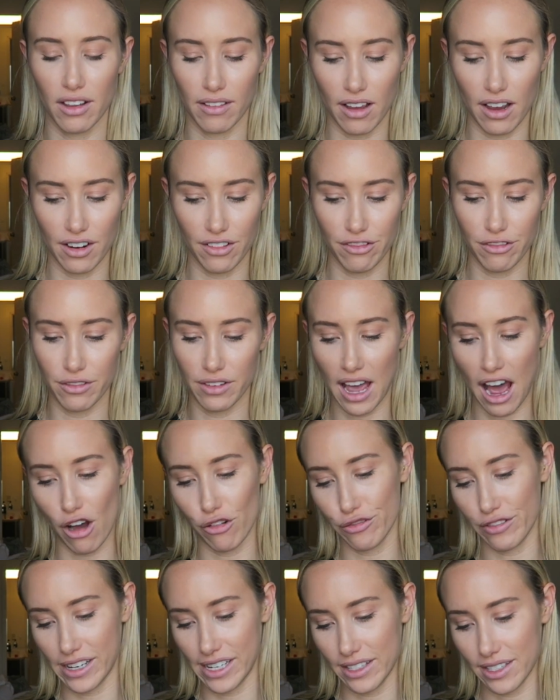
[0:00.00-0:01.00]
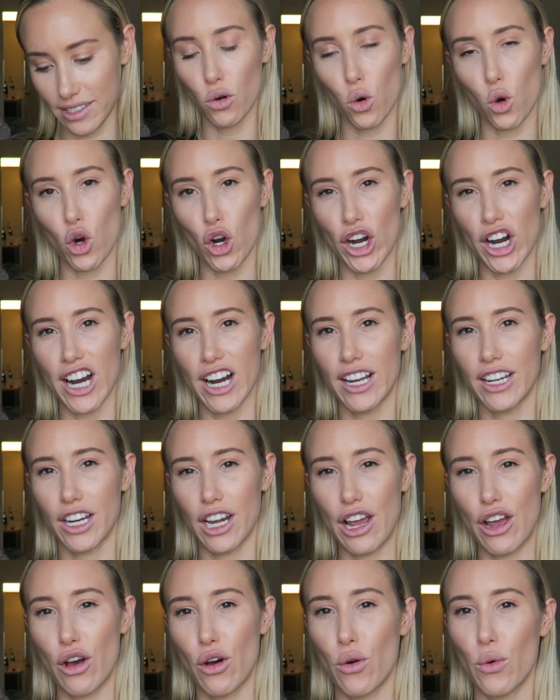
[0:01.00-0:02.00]
a lot of outfits. Or, you
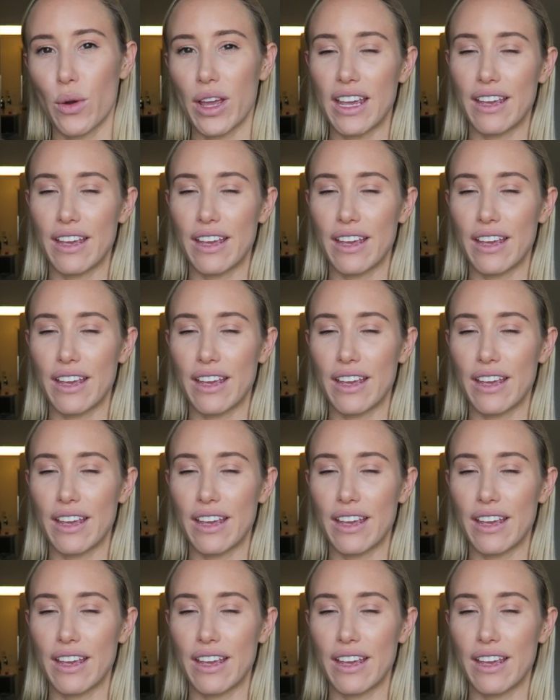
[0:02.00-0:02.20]
know,